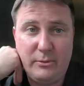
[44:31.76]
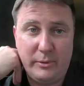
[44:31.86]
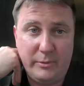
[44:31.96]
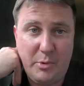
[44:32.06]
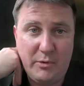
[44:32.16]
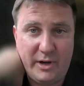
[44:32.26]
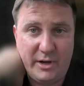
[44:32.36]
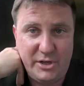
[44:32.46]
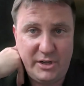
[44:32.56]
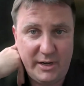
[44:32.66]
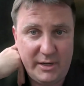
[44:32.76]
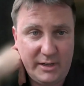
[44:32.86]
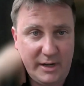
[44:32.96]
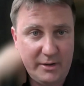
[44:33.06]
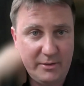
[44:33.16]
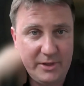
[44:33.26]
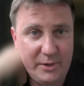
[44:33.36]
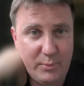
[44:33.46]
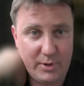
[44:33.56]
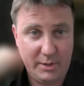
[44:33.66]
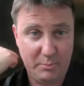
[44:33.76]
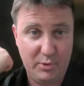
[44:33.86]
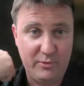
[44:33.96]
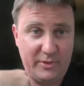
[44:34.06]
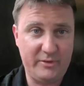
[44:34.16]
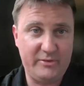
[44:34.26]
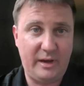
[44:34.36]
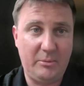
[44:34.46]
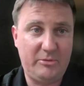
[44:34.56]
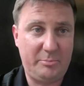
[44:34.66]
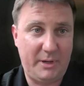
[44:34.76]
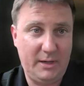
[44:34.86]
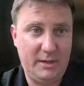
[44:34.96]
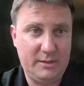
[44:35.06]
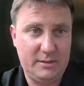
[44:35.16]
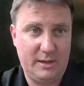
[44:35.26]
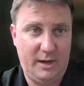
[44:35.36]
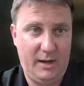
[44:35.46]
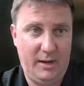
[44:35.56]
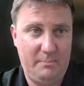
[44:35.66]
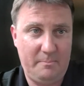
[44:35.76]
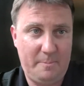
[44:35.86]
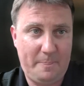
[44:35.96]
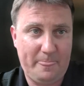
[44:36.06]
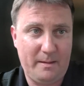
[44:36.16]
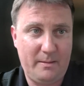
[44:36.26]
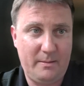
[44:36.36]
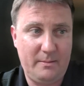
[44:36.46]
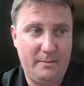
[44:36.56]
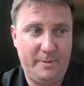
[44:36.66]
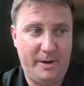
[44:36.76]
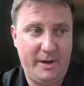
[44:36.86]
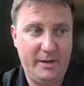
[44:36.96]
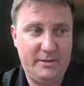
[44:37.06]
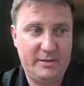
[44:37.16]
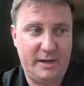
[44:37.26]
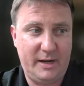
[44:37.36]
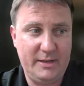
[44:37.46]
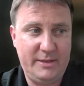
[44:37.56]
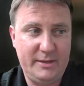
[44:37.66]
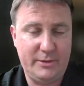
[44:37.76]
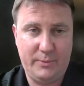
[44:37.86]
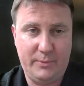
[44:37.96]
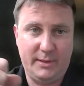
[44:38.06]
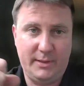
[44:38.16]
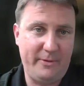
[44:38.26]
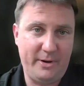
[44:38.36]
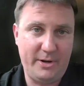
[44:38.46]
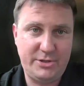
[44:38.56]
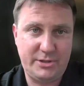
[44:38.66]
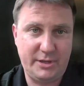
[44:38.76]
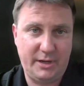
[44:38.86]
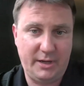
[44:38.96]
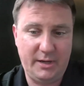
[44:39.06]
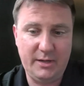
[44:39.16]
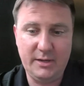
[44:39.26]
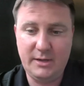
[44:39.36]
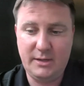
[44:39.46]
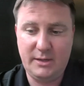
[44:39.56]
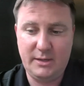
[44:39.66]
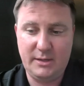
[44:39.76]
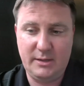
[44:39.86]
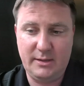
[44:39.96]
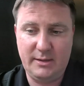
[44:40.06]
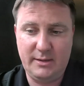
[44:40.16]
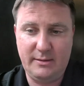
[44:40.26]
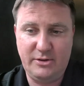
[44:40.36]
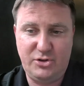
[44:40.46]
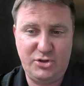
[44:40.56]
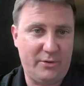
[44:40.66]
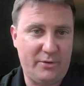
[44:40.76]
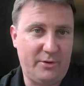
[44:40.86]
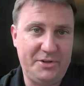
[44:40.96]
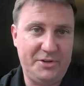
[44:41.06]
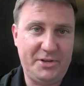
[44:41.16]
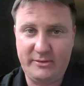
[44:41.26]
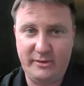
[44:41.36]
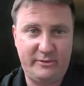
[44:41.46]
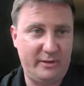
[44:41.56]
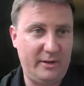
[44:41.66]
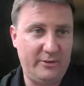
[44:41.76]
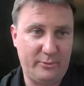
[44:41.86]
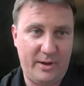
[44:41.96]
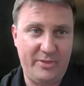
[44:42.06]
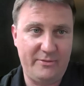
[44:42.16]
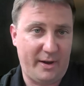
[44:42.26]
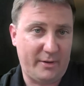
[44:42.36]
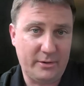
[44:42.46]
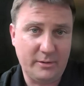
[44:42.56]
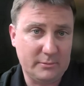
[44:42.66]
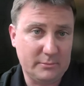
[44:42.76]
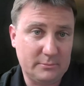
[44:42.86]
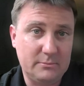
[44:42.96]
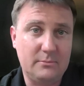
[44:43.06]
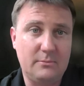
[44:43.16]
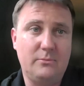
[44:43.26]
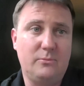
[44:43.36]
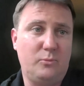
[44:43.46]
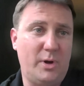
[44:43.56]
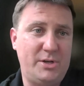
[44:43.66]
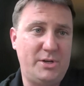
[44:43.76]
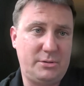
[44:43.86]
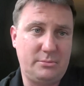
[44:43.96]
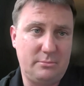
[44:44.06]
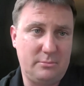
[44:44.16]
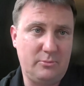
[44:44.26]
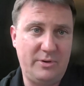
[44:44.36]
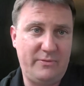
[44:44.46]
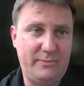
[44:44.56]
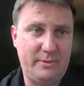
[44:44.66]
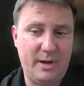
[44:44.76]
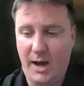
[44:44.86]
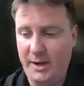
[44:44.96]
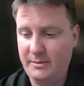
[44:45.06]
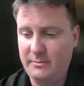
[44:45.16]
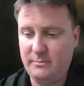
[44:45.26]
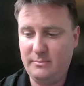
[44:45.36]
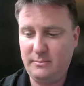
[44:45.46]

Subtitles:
So when we move into gene editing, I don't think we're going to move at the same speed. But I think that we leverage the general toxicities around the vector, which we've got,